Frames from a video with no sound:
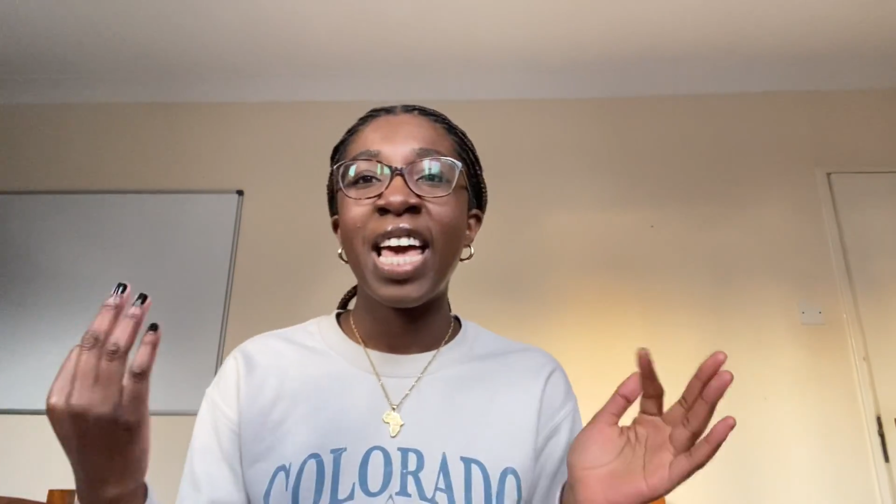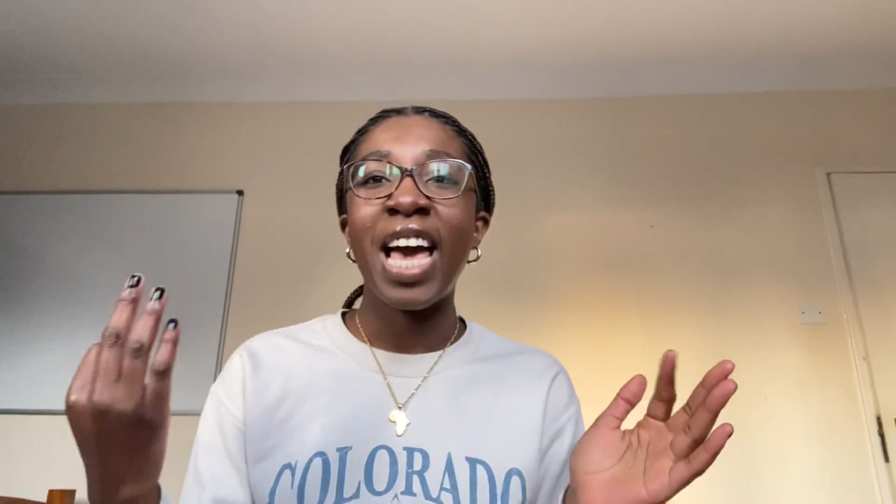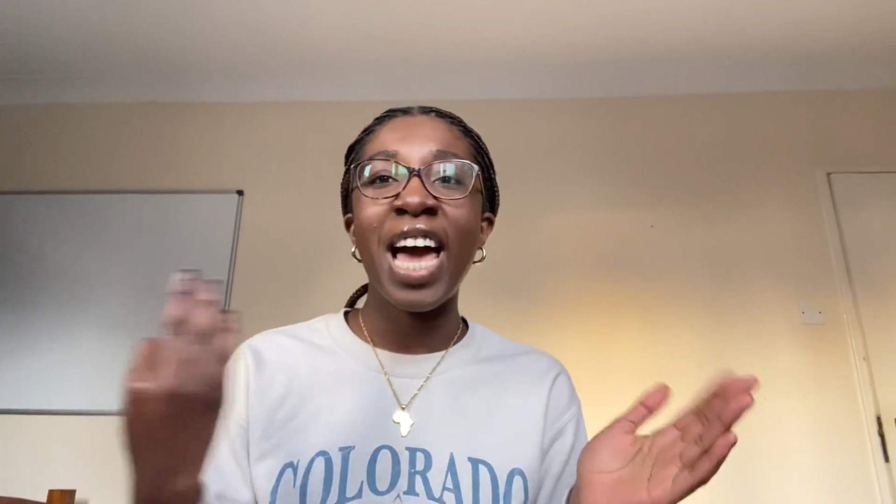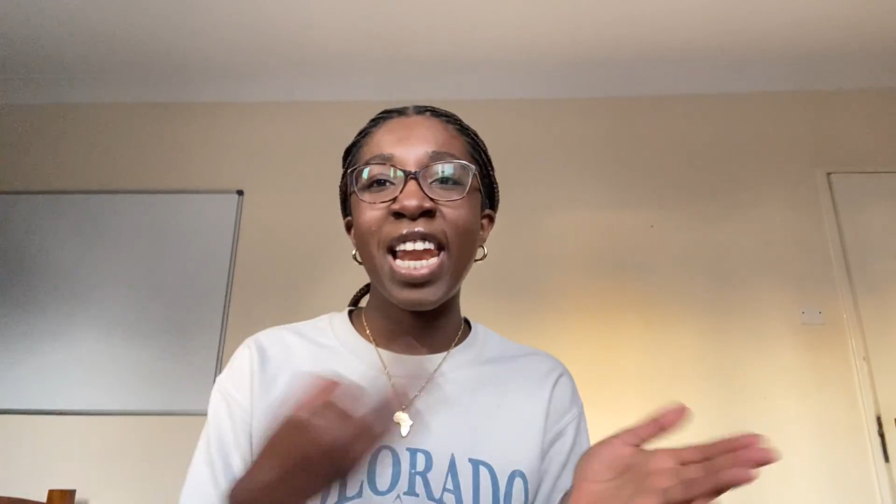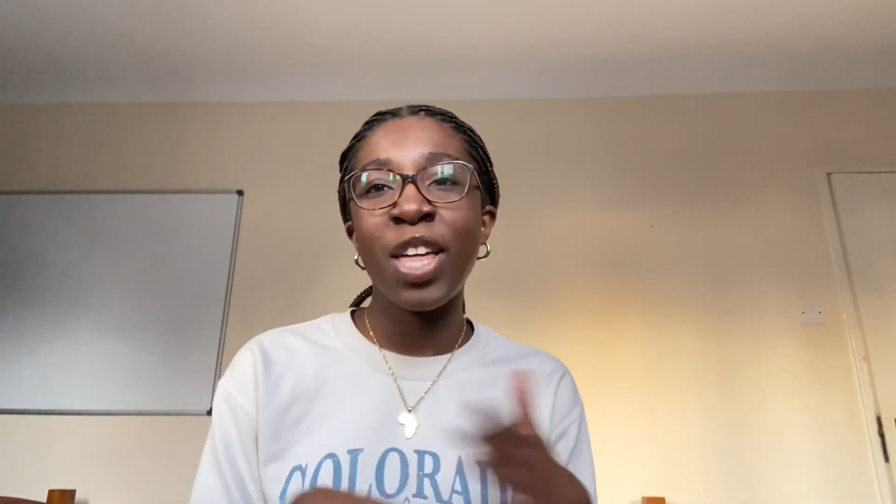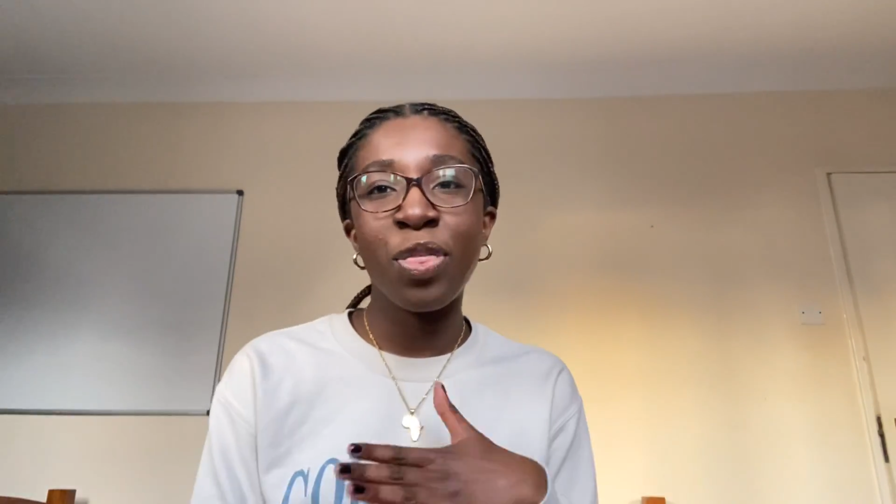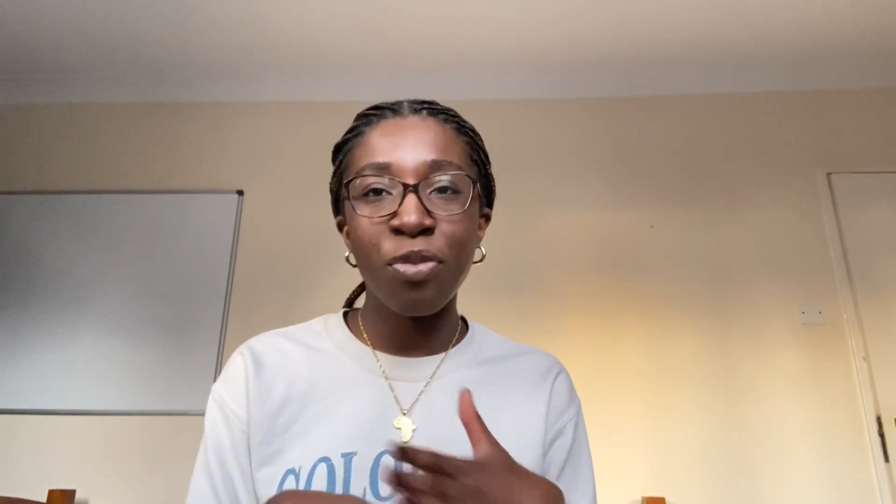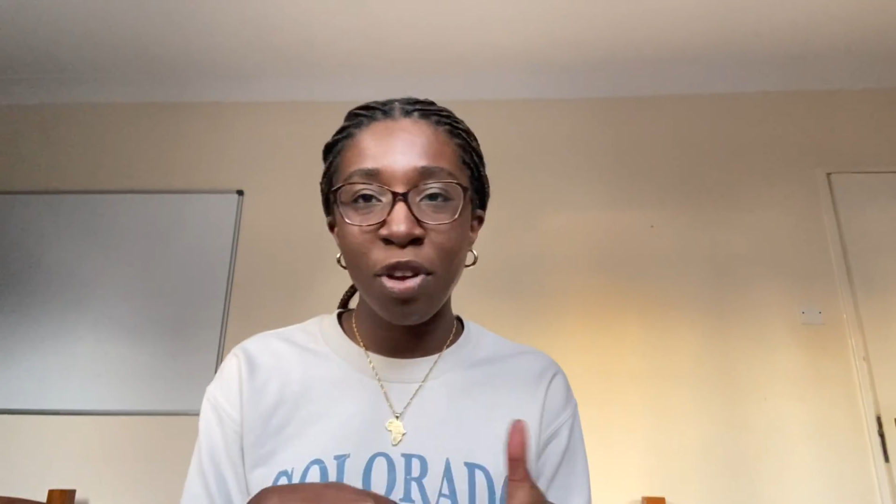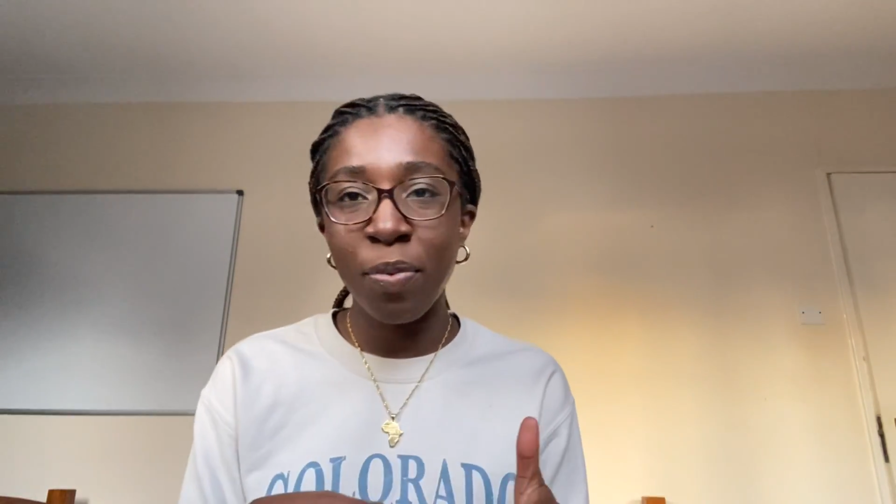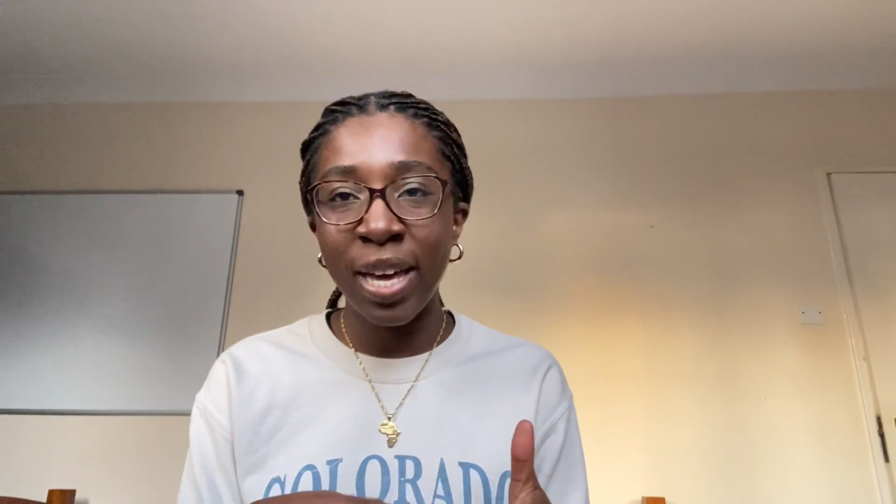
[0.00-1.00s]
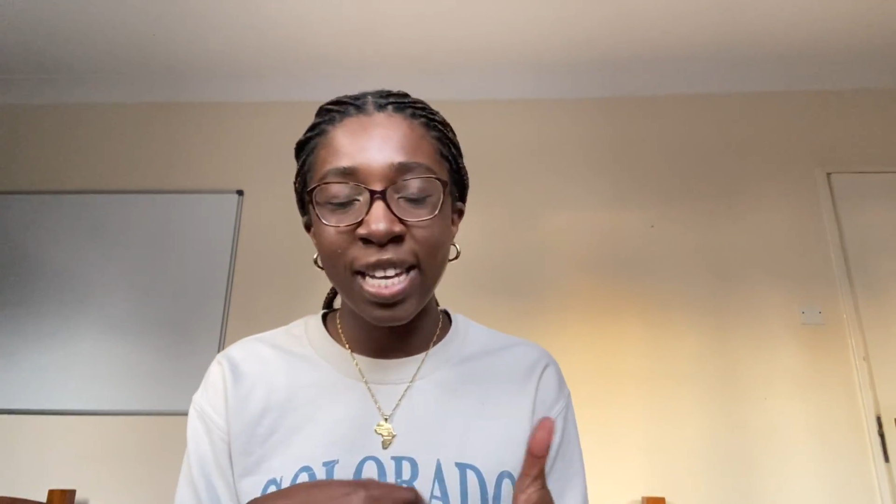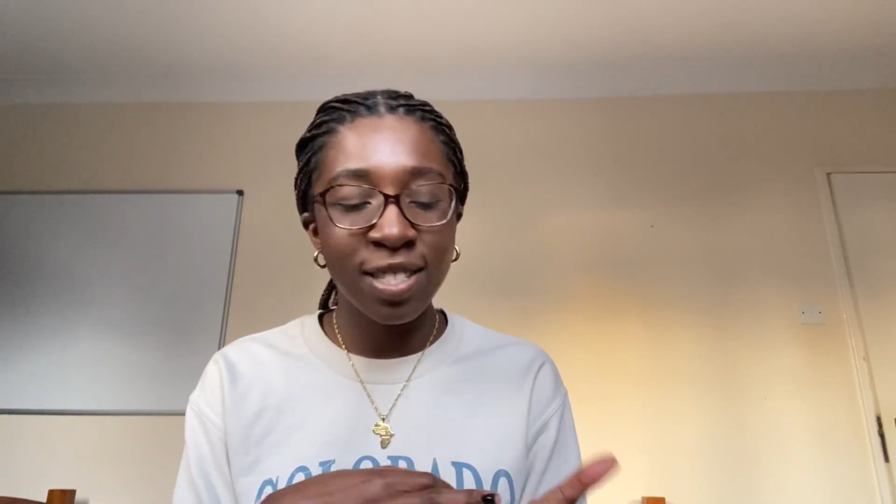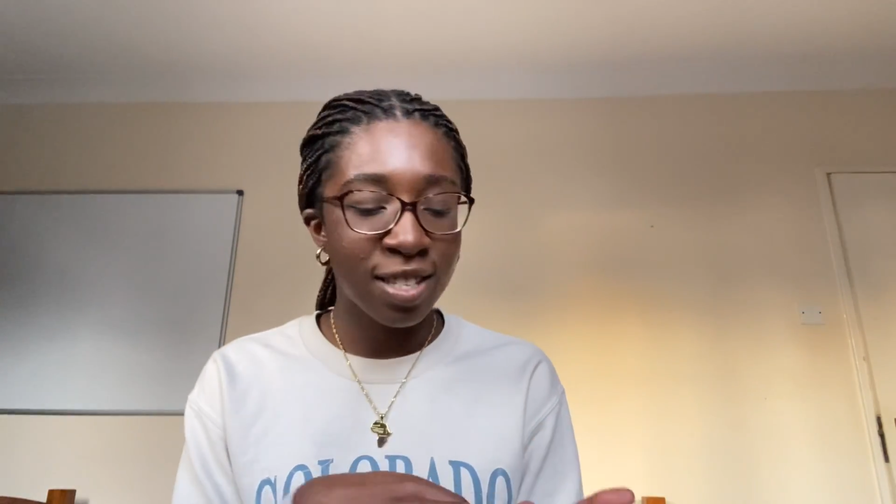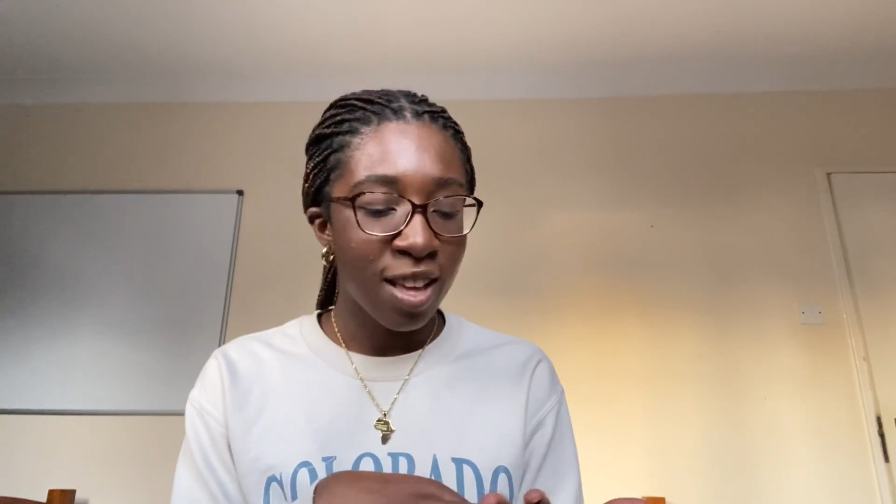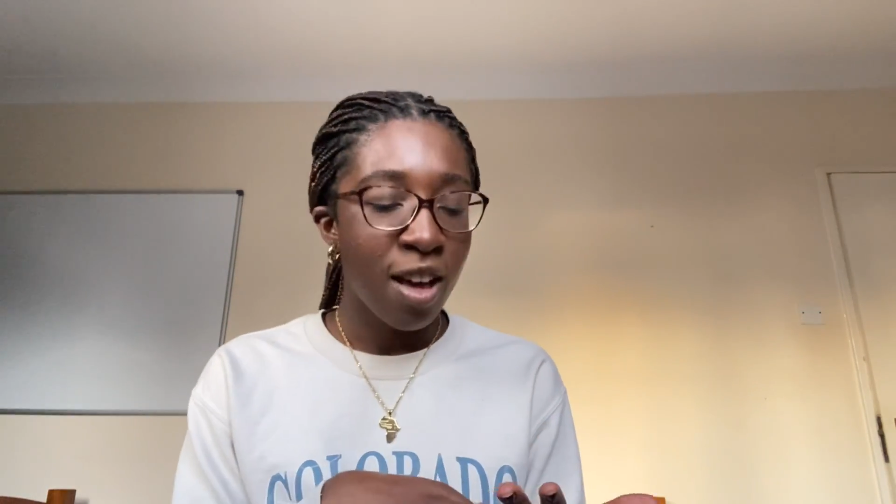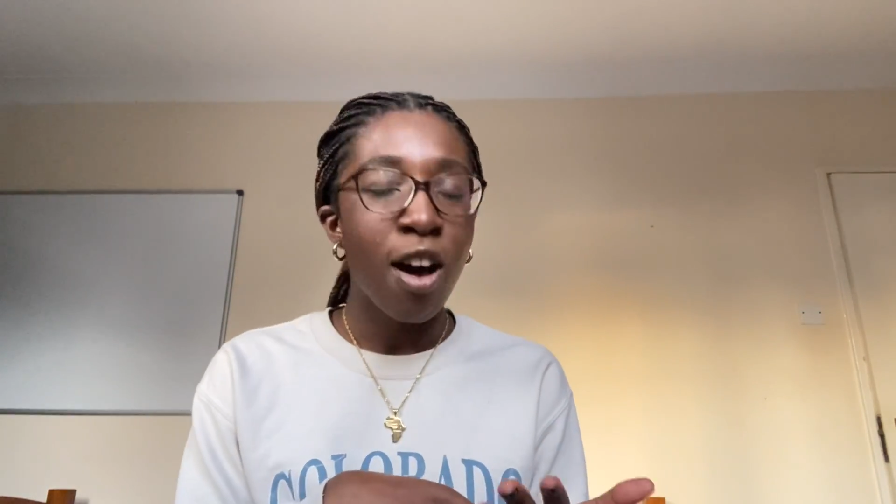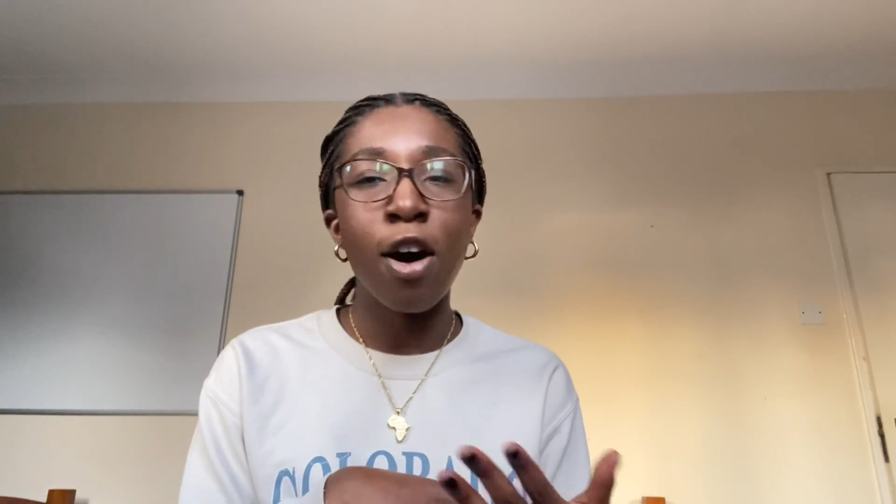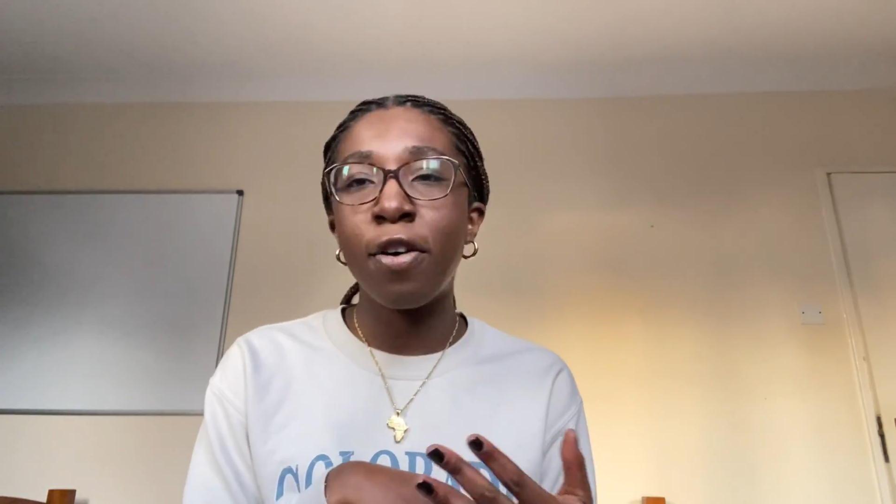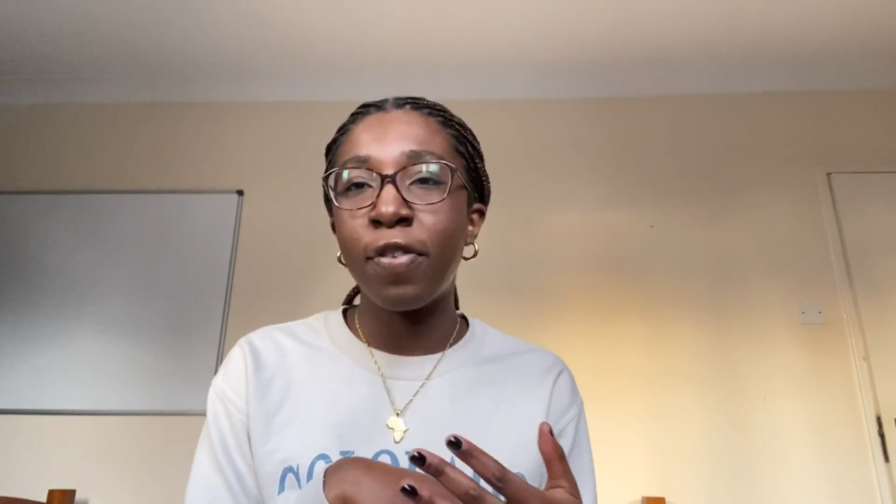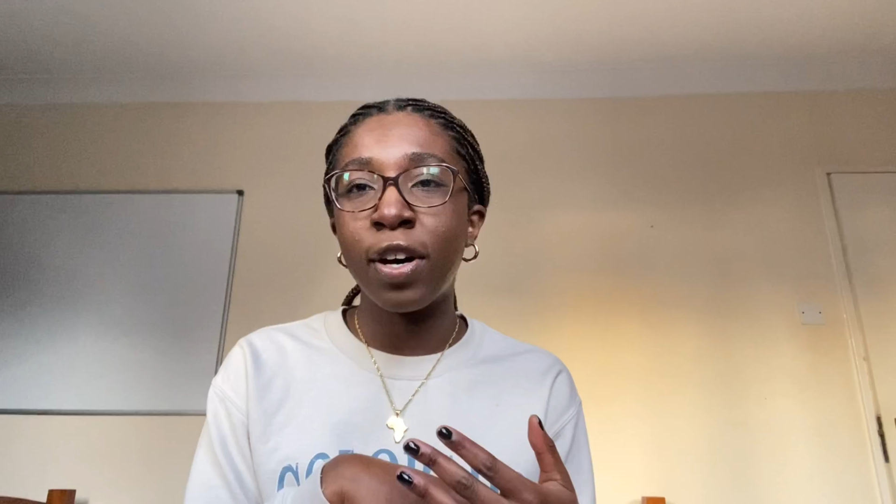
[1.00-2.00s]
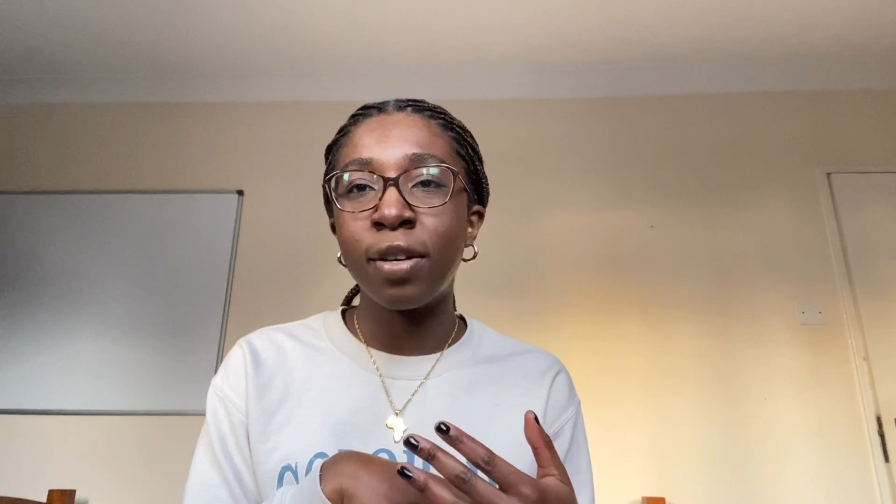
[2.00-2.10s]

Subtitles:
and then 3 weeks of,